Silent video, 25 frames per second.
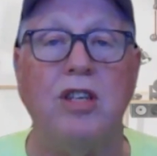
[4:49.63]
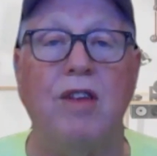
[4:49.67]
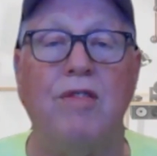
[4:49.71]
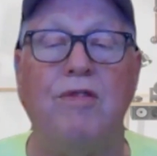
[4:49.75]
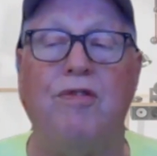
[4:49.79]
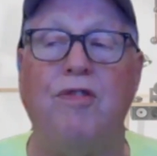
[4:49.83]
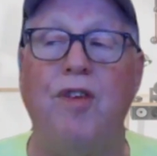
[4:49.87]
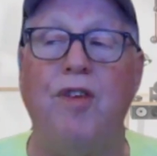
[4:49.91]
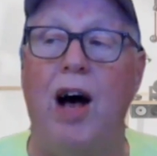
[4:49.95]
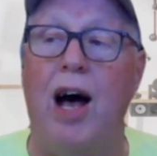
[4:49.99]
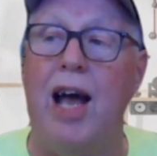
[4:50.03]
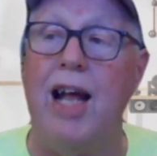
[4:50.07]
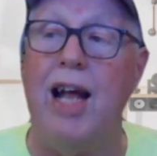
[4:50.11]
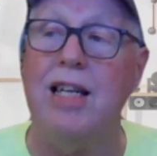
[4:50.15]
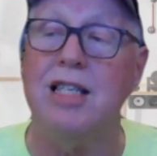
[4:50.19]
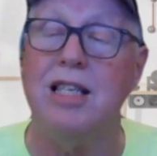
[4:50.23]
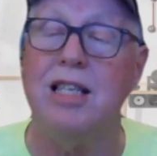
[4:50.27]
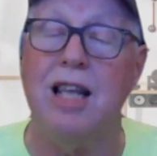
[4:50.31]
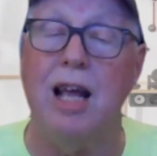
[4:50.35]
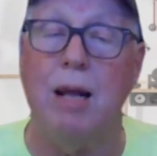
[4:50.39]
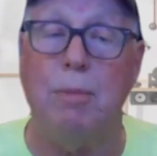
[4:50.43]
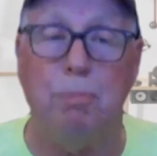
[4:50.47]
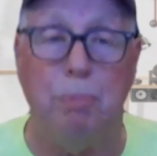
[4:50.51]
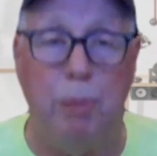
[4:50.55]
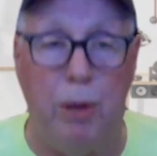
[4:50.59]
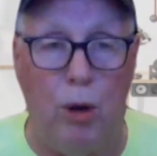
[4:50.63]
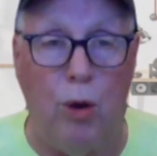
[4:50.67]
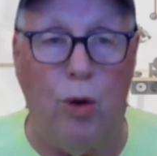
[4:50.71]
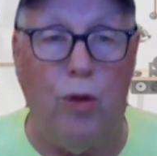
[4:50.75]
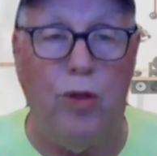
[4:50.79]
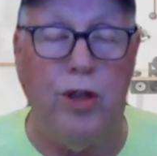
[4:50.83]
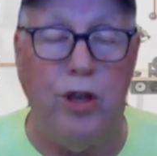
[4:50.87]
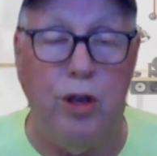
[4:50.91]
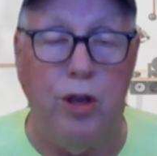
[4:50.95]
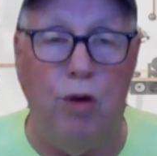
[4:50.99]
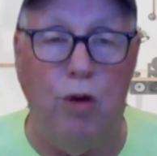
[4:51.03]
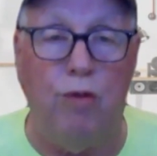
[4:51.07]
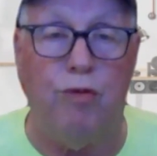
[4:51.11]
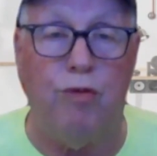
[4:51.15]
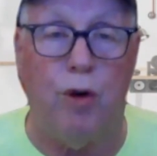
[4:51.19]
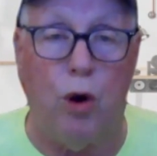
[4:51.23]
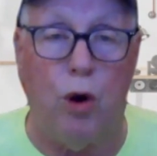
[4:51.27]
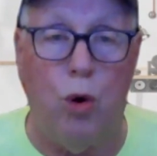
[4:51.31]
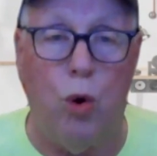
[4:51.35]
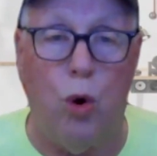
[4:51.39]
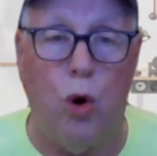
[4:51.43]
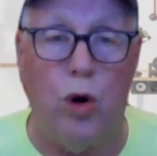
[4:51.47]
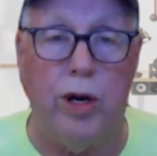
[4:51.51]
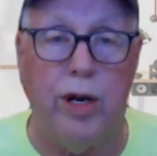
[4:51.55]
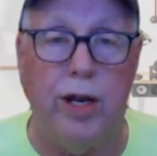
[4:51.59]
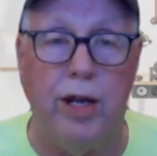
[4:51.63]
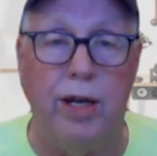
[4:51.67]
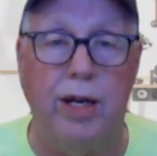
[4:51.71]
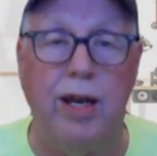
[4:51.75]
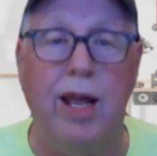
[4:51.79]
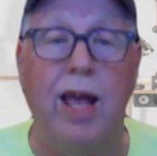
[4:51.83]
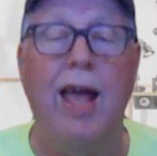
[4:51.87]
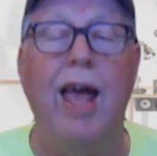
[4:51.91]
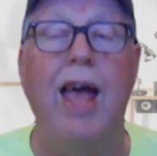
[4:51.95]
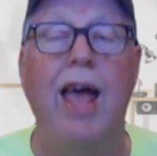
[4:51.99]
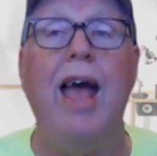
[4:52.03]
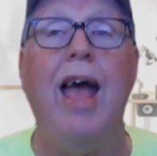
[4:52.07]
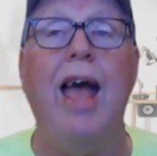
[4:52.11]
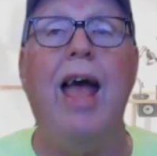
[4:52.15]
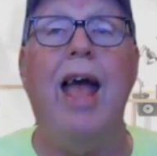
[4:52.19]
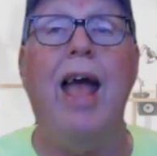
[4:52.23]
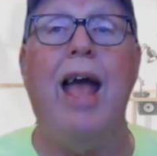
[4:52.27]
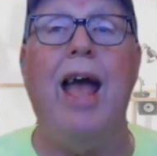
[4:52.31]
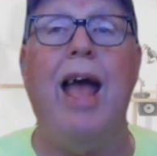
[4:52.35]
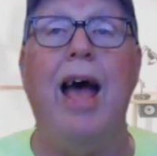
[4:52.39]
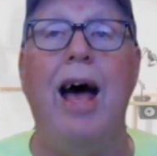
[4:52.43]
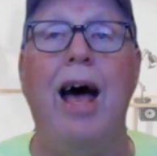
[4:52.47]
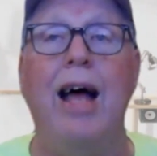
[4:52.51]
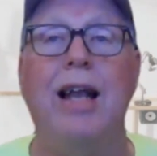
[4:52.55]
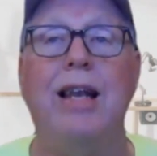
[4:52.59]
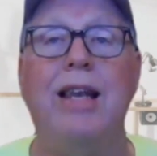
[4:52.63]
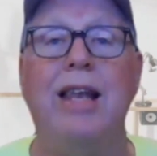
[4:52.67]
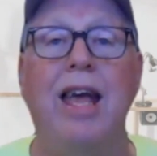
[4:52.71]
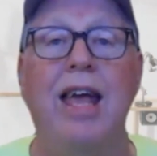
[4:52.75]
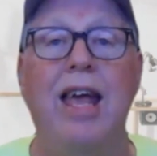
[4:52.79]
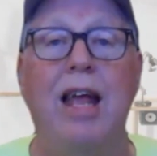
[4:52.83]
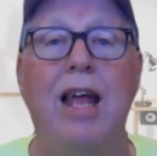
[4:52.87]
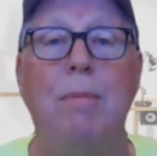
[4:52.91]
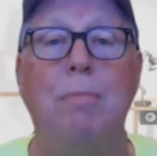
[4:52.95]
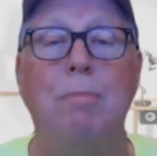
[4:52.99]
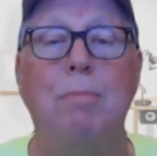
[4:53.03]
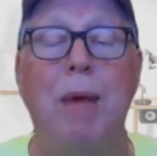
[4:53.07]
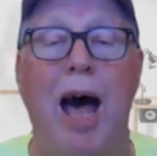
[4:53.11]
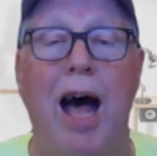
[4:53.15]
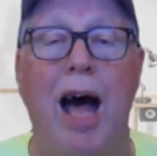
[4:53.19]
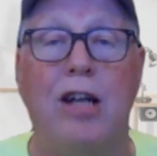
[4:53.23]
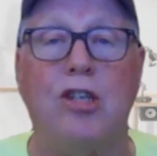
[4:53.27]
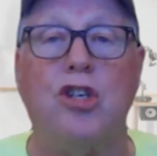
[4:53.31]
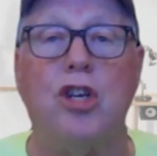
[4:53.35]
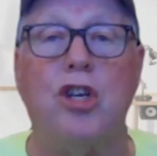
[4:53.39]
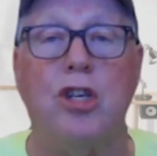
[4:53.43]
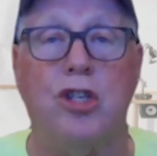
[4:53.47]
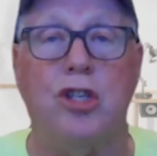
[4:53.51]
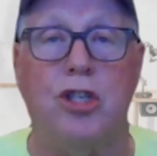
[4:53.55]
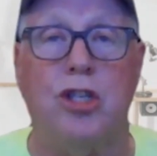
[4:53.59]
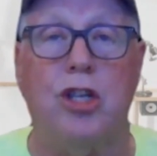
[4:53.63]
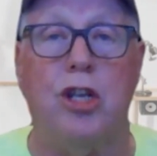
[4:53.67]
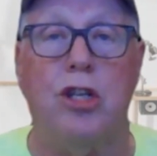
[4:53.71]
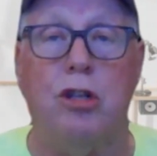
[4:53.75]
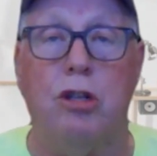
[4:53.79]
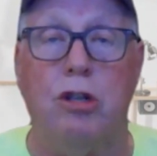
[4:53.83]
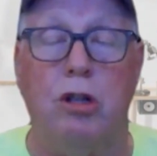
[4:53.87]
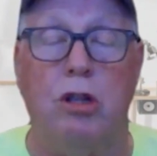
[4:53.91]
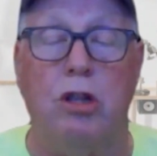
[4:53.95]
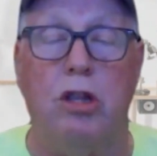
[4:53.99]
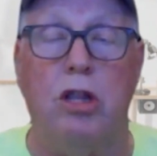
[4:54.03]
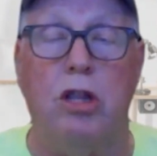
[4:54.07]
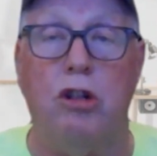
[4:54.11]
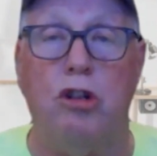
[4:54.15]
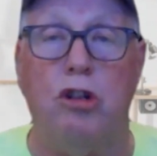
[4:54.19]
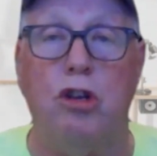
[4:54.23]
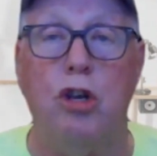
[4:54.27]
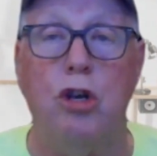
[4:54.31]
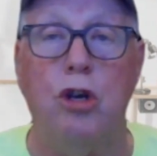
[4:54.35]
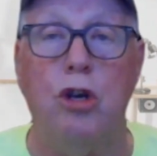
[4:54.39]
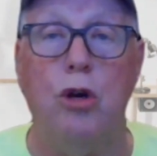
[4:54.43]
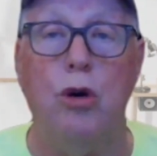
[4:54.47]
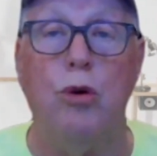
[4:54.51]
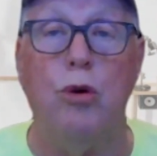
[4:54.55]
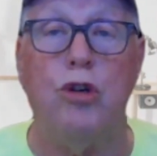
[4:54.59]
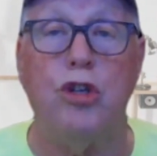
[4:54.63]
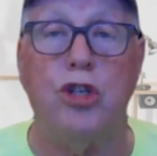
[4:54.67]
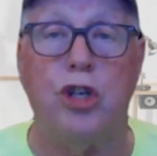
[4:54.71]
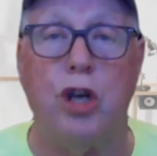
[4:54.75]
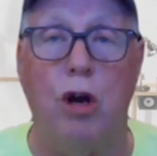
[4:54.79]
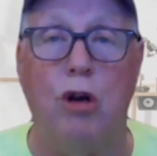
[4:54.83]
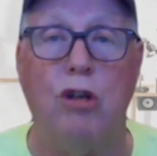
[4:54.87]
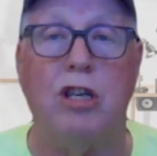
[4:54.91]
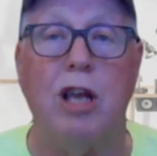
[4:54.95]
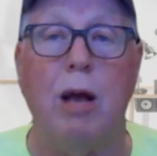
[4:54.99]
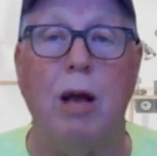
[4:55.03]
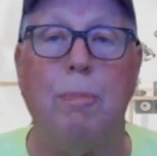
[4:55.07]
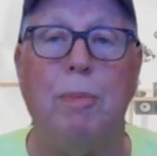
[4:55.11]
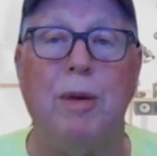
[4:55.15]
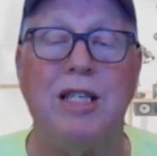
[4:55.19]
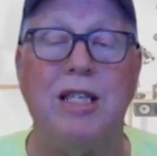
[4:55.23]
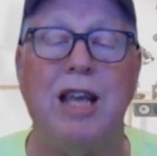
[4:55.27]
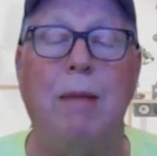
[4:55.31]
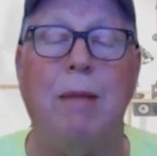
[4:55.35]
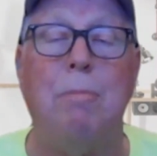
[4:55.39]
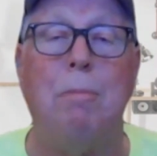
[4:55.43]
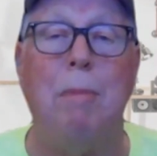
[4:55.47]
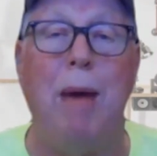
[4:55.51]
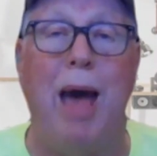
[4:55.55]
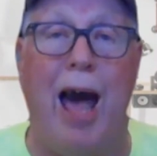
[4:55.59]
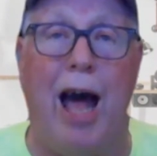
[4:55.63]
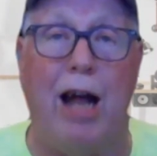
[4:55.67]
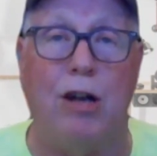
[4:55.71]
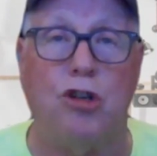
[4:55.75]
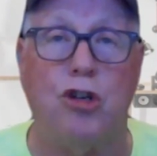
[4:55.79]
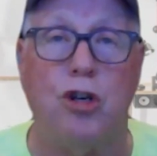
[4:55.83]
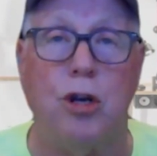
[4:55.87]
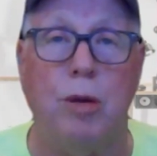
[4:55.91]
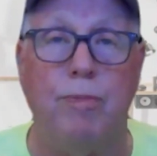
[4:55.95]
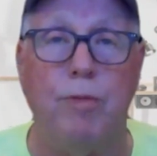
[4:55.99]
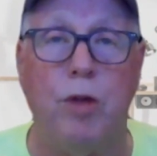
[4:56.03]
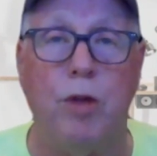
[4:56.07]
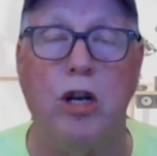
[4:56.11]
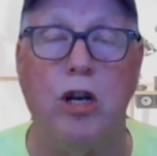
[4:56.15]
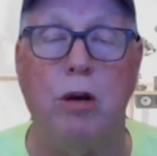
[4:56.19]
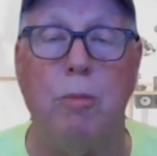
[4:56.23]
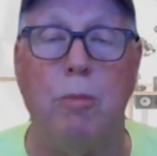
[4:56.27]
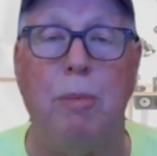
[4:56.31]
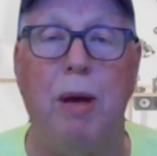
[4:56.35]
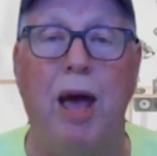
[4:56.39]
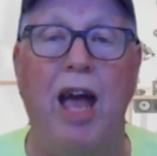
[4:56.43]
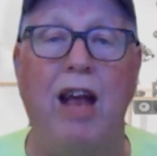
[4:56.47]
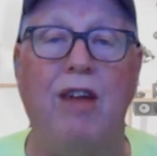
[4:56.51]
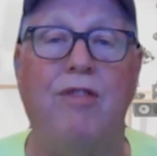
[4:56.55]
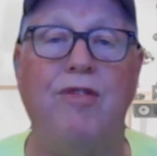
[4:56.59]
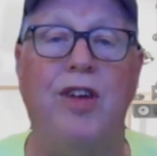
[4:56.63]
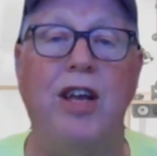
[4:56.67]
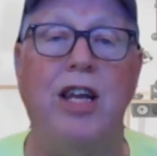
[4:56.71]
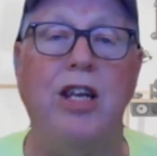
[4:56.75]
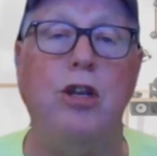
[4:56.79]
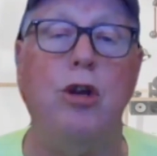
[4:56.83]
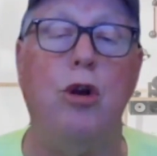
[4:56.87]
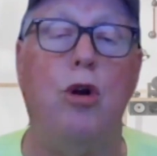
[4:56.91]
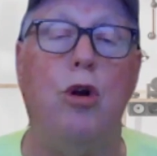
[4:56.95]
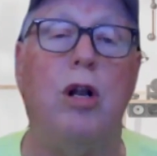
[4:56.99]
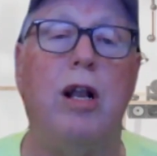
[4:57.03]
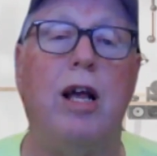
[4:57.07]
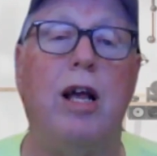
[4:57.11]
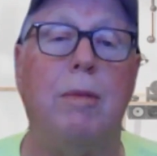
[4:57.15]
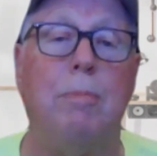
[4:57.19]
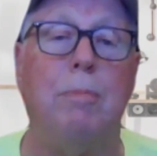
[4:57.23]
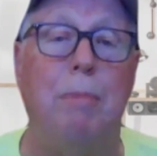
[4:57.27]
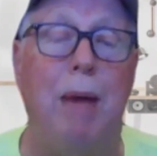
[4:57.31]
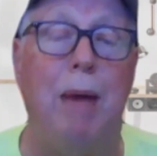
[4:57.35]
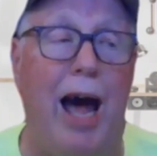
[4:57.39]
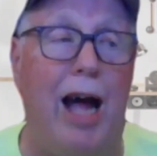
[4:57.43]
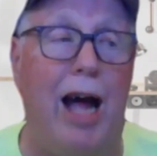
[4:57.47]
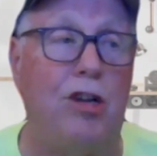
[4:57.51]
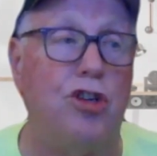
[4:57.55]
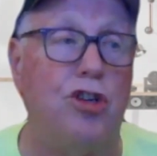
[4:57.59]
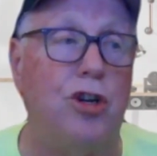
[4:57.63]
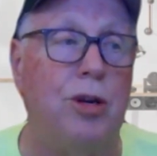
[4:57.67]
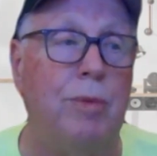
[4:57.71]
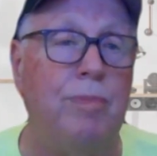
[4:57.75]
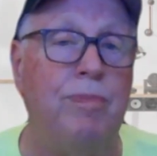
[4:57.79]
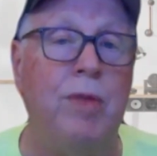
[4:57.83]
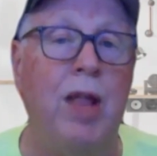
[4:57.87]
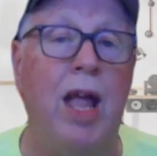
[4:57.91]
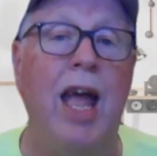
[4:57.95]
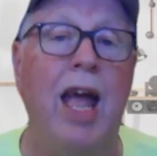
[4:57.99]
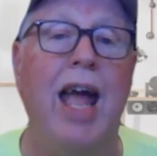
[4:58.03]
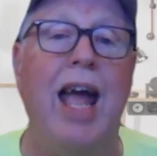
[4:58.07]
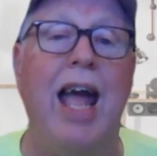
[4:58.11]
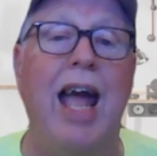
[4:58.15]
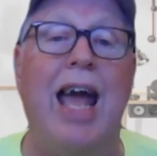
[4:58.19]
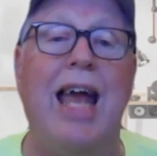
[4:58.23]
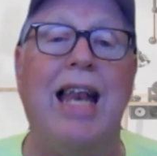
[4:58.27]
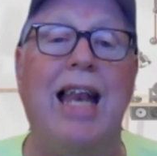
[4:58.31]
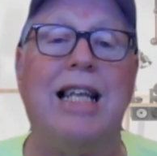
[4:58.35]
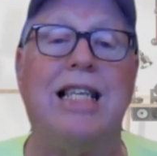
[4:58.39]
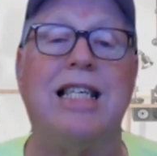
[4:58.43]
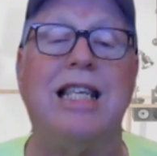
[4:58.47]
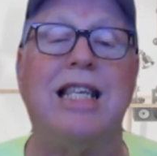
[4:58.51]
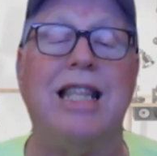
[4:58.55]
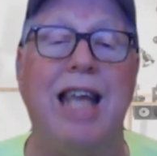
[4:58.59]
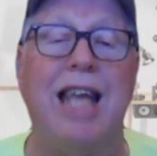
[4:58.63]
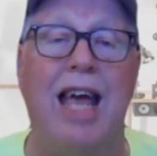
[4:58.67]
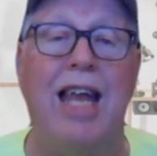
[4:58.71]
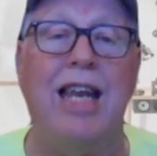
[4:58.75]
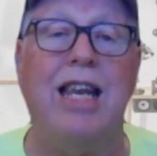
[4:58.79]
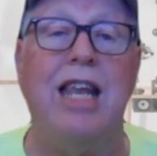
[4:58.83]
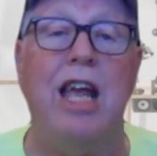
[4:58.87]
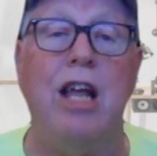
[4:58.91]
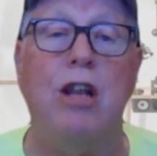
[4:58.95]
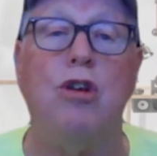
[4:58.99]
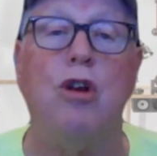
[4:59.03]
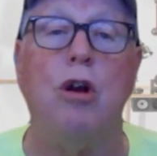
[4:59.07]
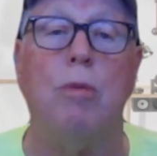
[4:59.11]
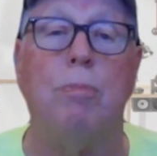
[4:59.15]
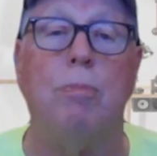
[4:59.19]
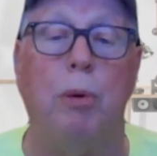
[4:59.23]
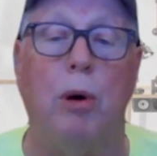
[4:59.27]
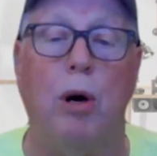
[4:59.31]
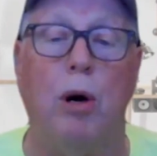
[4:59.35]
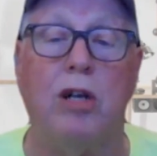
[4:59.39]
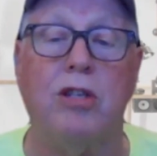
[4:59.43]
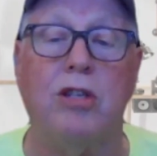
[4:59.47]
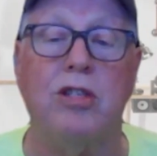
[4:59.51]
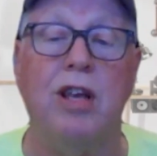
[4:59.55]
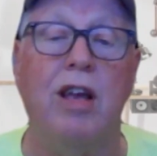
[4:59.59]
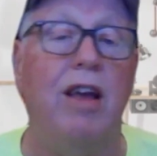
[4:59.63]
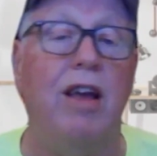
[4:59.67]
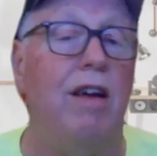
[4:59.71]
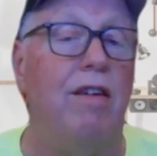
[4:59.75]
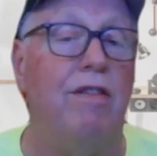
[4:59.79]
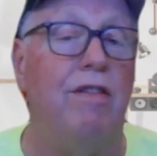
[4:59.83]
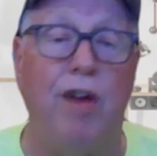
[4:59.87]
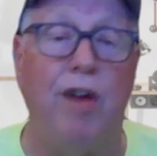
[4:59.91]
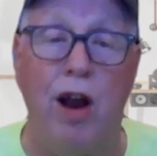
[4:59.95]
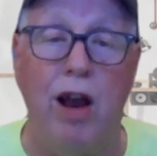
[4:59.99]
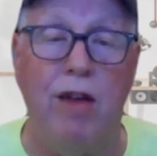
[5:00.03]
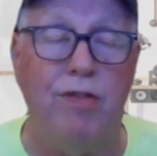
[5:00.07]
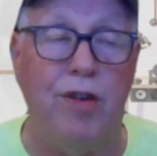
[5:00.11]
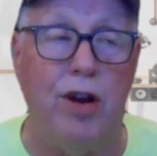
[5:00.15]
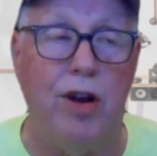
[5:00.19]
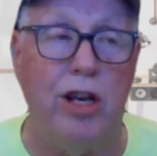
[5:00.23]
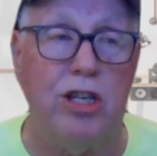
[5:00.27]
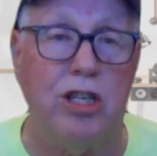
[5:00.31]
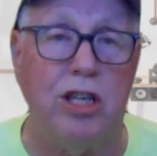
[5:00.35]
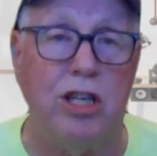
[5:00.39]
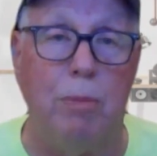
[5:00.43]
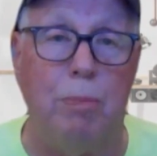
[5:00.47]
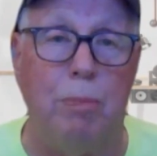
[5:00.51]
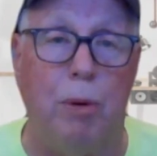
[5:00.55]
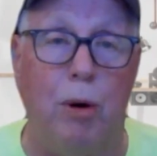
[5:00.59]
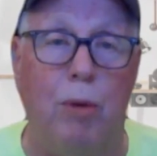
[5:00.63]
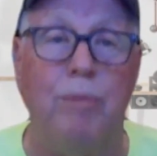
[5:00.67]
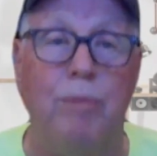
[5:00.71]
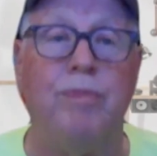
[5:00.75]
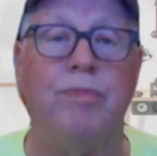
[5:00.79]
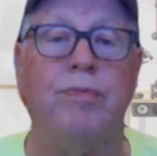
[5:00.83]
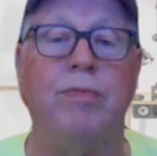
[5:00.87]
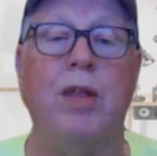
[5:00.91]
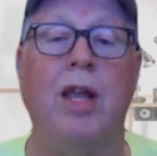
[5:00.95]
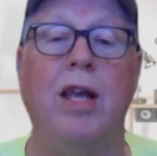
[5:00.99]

It finds that bill that you've recorded, and it matches the two, shows up as a match on your bank feed. You click match, and it's then in your books. Very, very simple.